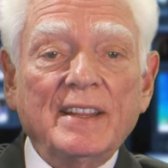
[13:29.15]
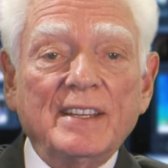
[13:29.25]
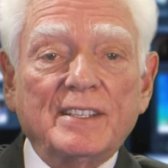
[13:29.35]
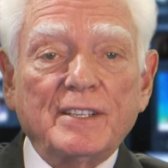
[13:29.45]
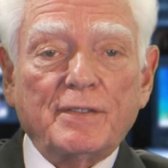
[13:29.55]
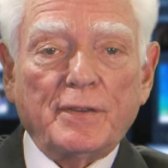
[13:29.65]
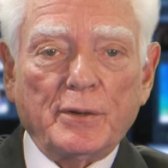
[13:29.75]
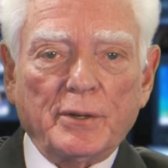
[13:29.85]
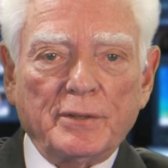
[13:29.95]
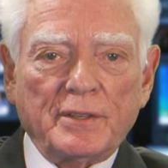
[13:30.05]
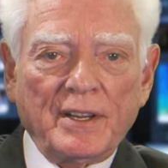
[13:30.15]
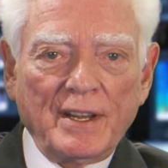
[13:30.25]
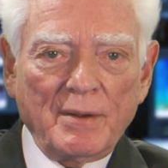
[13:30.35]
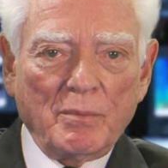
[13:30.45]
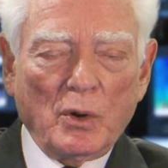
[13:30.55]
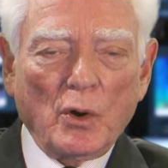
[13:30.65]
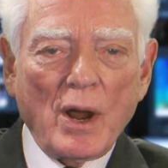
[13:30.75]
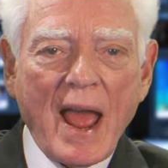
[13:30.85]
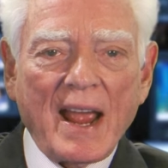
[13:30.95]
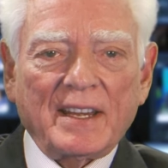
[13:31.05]
This has fueled more
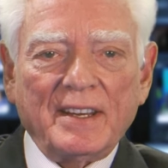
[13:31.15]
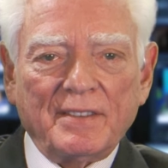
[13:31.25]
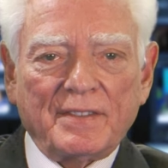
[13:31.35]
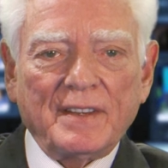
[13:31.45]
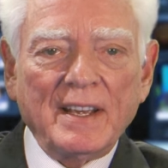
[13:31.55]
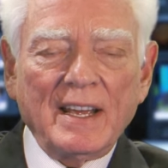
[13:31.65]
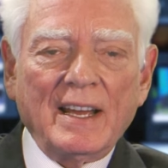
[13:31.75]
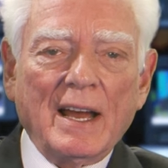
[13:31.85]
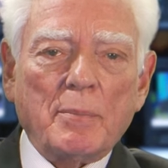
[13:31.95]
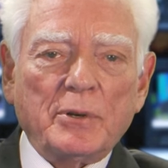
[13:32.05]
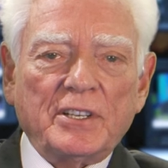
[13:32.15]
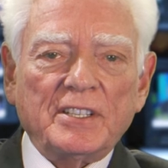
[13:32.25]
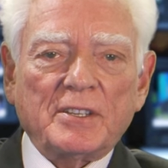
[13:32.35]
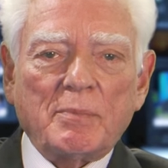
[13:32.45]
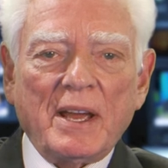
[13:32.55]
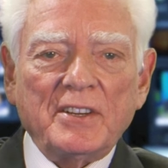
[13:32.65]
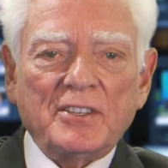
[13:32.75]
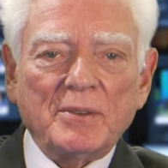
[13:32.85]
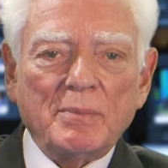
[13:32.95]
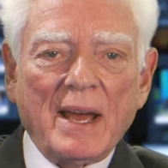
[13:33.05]
active
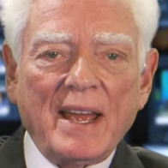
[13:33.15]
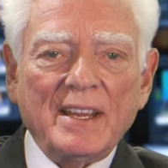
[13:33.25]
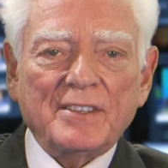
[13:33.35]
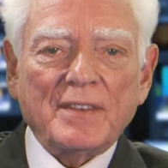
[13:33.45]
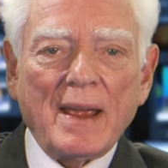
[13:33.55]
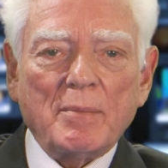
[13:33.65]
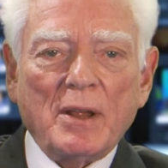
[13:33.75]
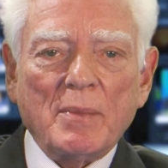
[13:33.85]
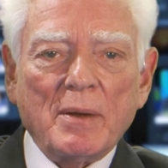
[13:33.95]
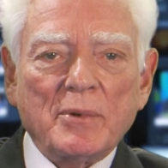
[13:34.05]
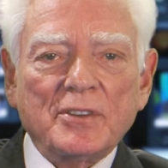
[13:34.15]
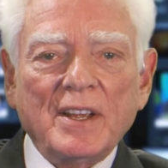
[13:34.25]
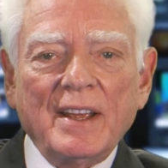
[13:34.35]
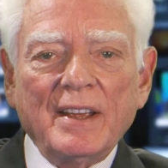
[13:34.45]
participation by his family members.